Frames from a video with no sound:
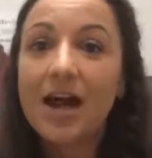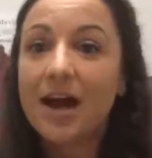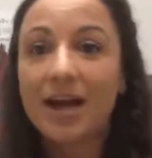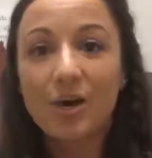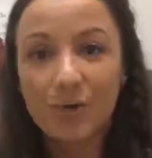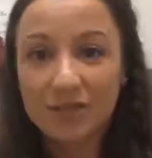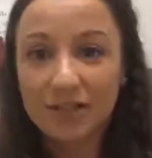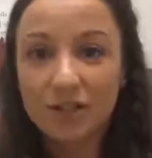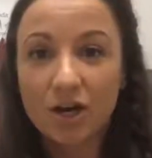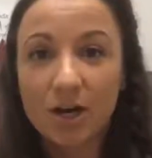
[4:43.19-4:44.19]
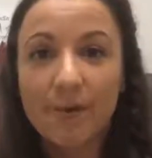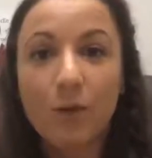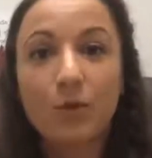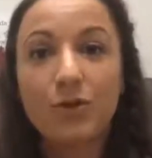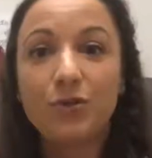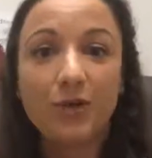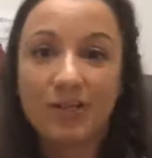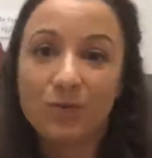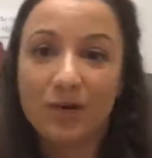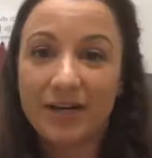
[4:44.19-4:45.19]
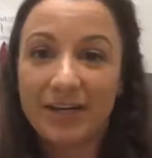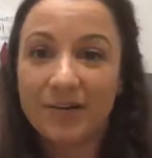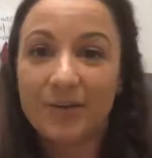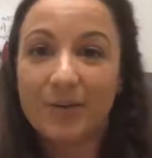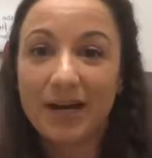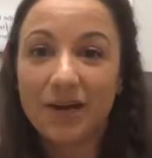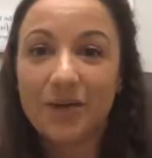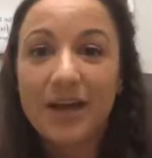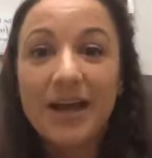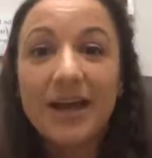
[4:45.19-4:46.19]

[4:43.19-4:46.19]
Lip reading: I always like to talk about what you guys want to hear about.